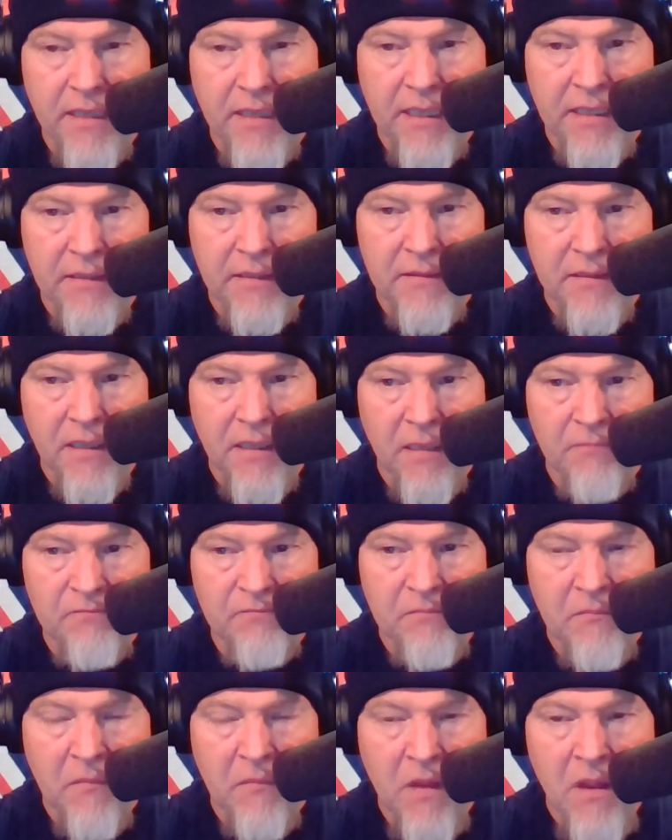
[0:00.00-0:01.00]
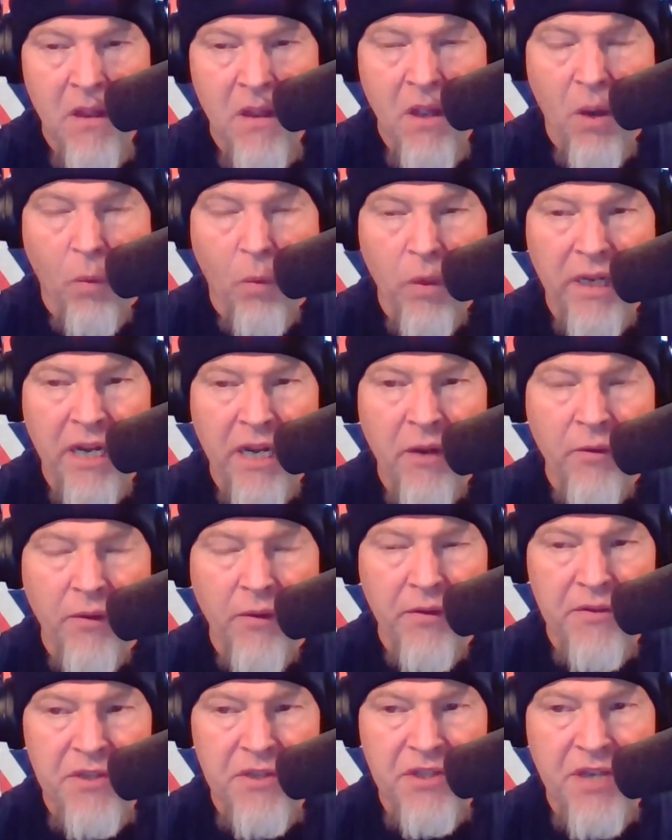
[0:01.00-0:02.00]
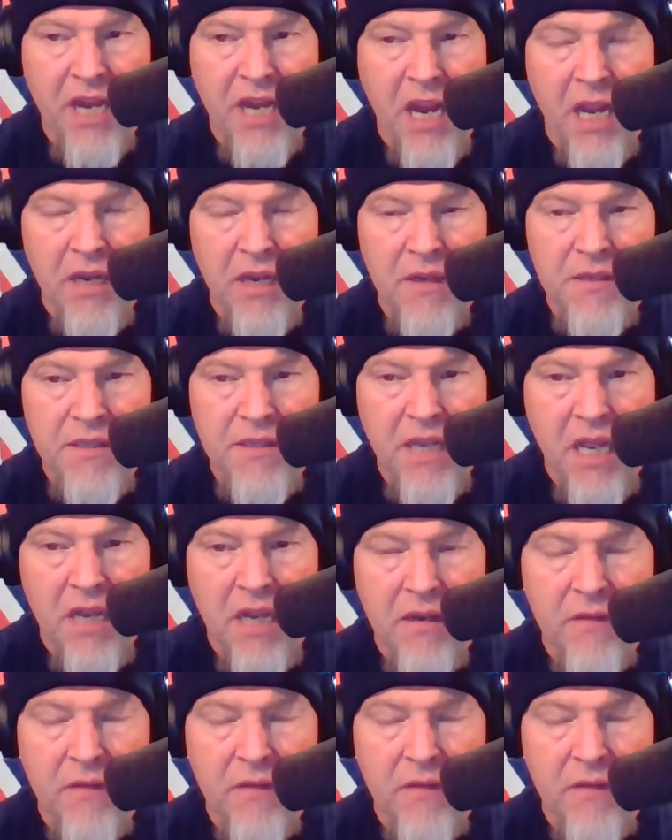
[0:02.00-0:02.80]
And what I don't understand is that